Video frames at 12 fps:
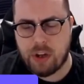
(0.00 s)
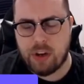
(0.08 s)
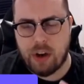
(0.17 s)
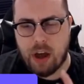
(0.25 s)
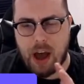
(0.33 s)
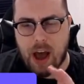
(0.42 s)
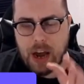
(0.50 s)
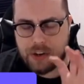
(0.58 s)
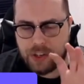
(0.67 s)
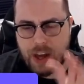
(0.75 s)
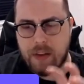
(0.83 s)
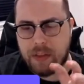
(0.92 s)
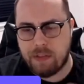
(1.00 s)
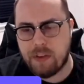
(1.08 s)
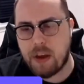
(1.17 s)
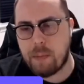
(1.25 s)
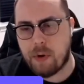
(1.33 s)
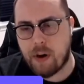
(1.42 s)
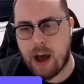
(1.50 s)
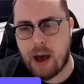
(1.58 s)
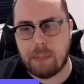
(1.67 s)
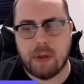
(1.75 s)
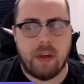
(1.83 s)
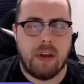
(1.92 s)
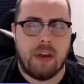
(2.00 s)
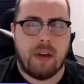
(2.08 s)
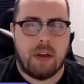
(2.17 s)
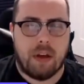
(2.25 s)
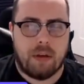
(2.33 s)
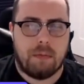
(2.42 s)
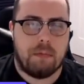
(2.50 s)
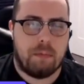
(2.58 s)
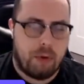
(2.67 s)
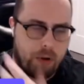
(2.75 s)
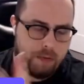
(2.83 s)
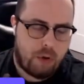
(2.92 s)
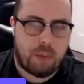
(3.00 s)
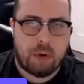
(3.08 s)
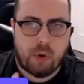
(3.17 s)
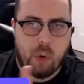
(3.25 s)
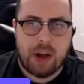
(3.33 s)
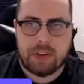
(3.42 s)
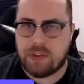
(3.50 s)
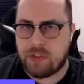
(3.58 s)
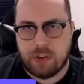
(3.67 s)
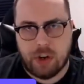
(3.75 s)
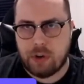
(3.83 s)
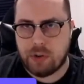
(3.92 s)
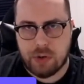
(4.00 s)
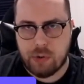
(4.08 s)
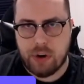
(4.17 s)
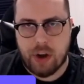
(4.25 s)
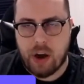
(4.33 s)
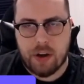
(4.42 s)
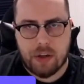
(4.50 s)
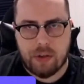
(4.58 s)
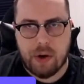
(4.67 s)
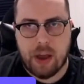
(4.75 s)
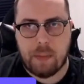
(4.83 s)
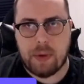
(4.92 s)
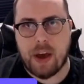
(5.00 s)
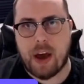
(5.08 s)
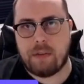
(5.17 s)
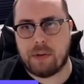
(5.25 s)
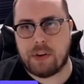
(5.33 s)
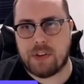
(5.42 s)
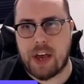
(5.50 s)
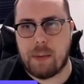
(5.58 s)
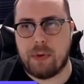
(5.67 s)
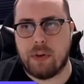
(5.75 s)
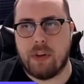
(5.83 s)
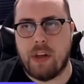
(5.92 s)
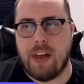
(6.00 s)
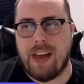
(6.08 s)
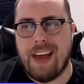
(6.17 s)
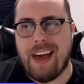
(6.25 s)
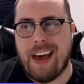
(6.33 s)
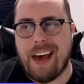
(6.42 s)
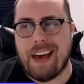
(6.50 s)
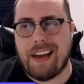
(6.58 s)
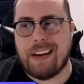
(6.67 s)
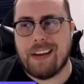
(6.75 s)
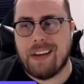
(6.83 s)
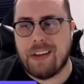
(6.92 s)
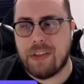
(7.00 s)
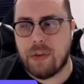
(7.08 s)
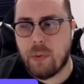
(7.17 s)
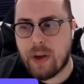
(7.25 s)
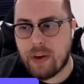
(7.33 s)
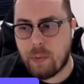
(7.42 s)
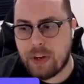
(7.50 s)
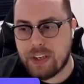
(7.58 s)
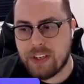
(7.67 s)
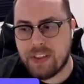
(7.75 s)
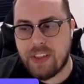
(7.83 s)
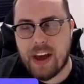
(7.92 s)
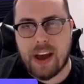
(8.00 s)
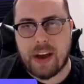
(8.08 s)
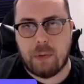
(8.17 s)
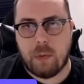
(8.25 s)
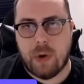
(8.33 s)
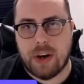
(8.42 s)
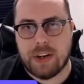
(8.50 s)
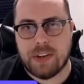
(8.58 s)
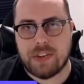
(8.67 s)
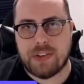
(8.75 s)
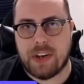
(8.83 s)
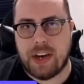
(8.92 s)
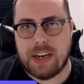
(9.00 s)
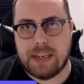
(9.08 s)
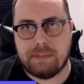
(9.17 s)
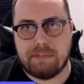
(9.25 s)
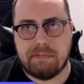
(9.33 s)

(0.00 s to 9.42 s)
you can actually have the Vapor app perform requests, to another API, for example. And the way that we did that was,